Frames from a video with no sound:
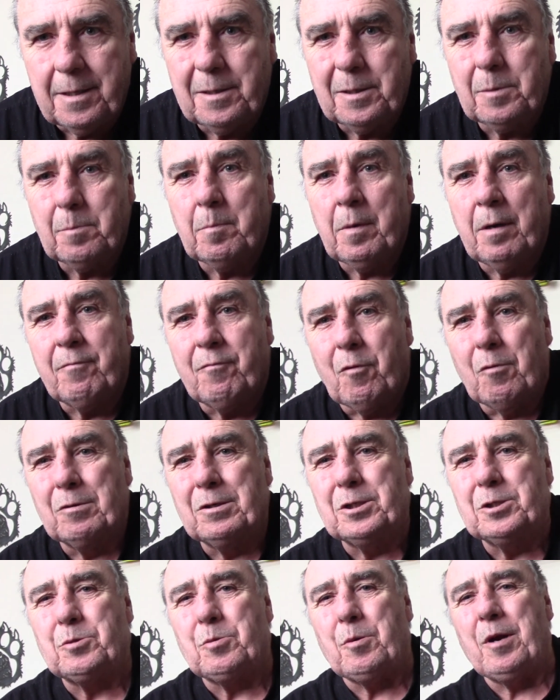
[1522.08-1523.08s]
my phone
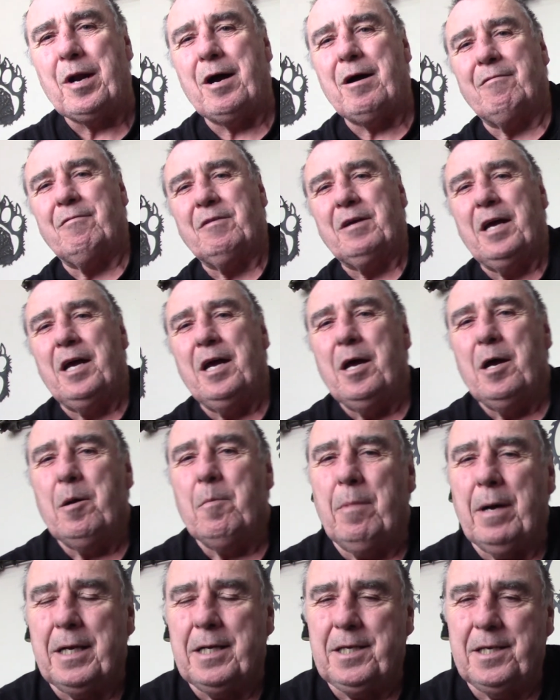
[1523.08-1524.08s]
just went off,
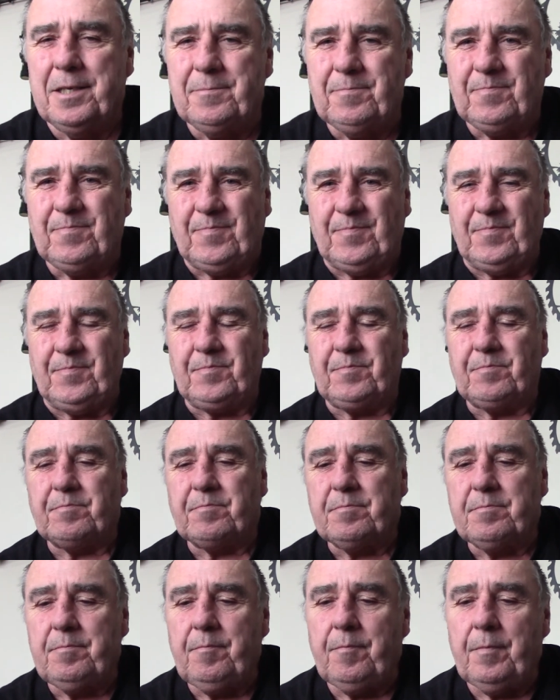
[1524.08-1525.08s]
but
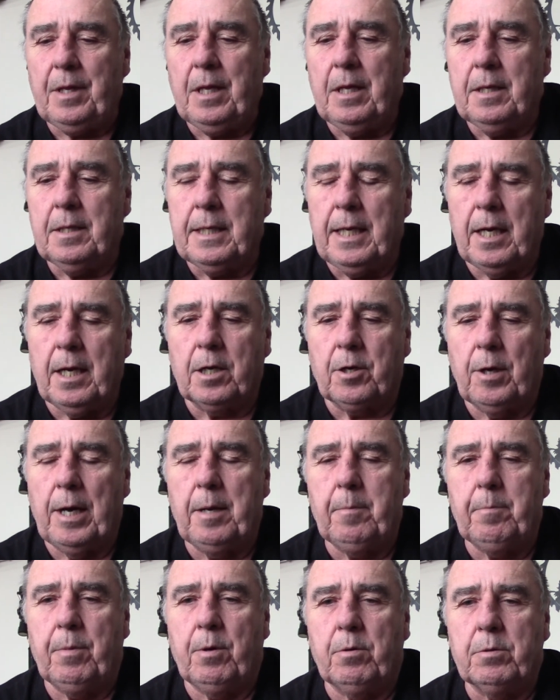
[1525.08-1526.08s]
they are
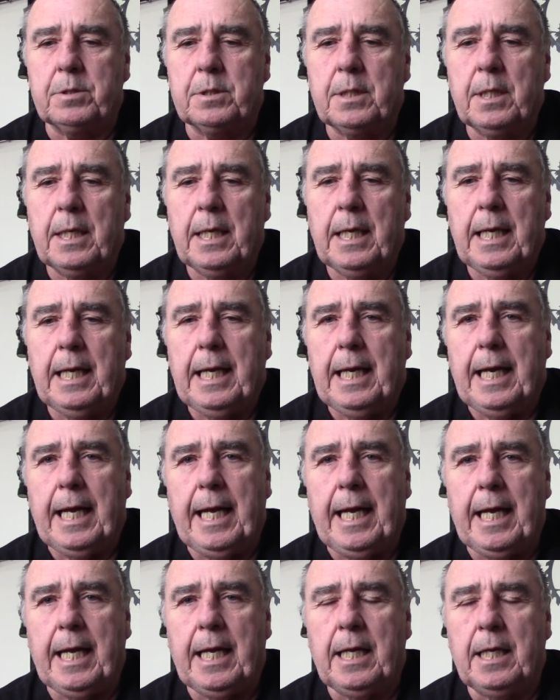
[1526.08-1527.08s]
great bows.
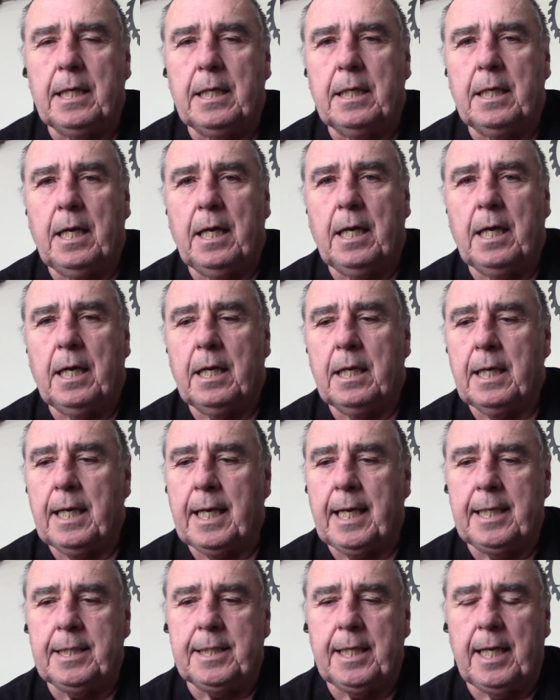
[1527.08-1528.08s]
And like
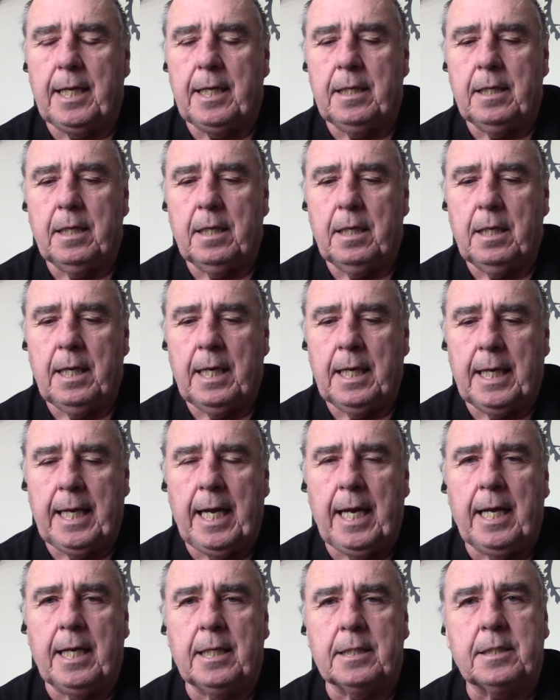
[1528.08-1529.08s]
I said,
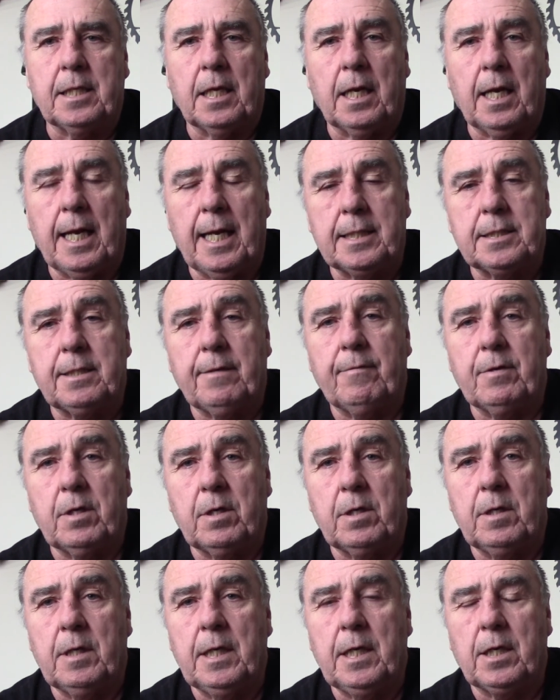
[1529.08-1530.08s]
again, it's a less of a
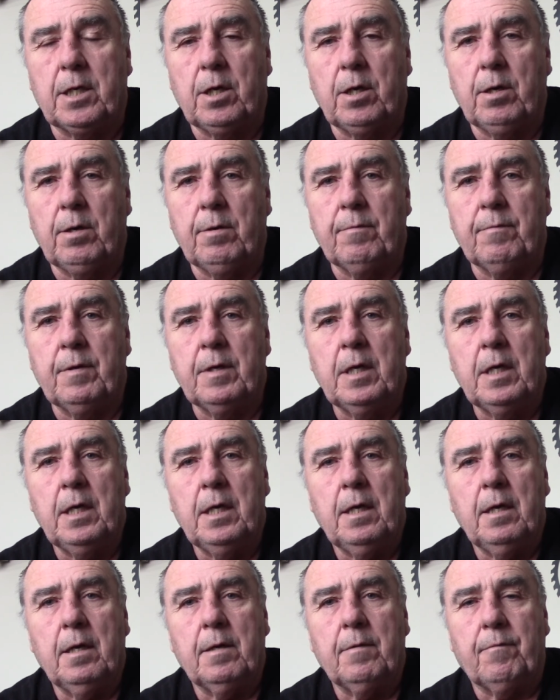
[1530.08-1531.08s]
learning curve
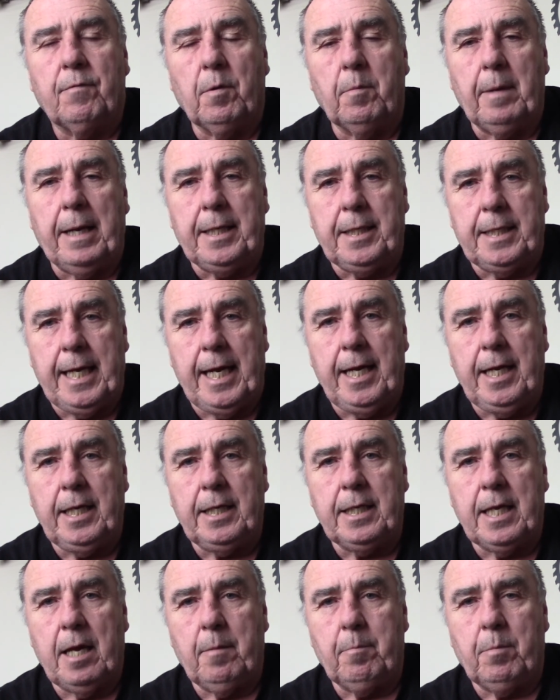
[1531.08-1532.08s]
for maintaining
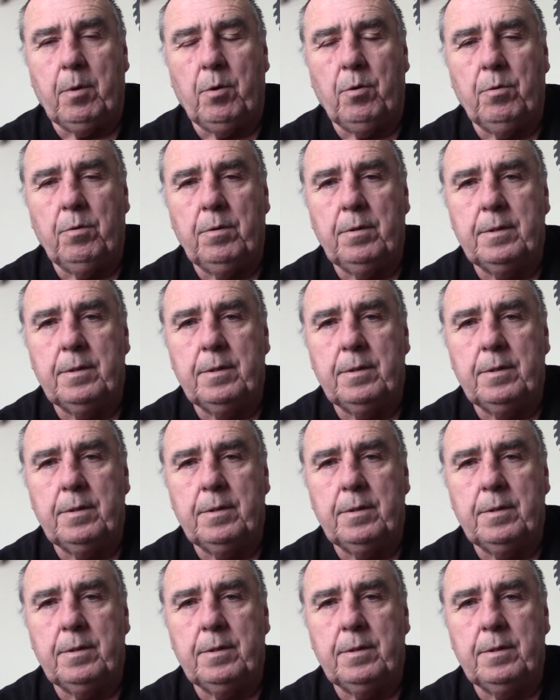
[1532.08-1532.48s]
that bow.